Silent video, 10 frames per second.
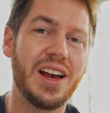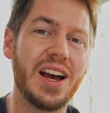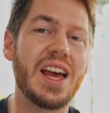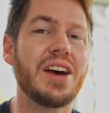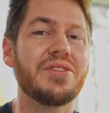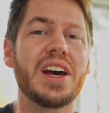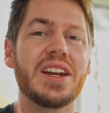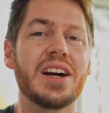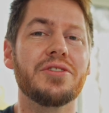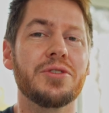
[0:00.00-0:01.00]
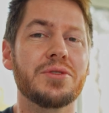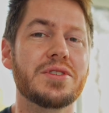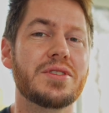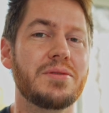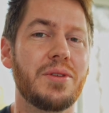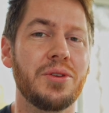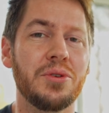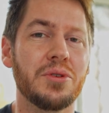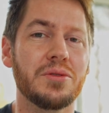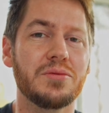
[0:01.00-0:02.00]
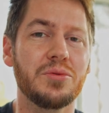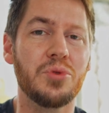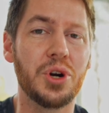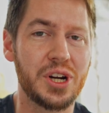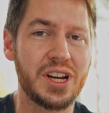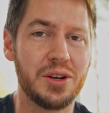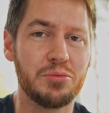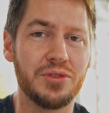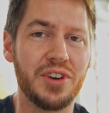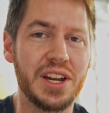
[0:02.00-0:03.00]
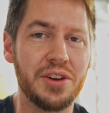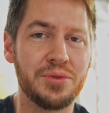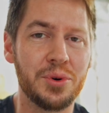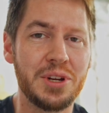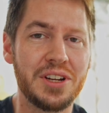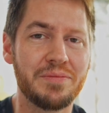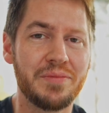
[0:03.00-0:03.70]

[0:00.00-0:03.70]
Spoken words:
I have had iPhones through work provided for me,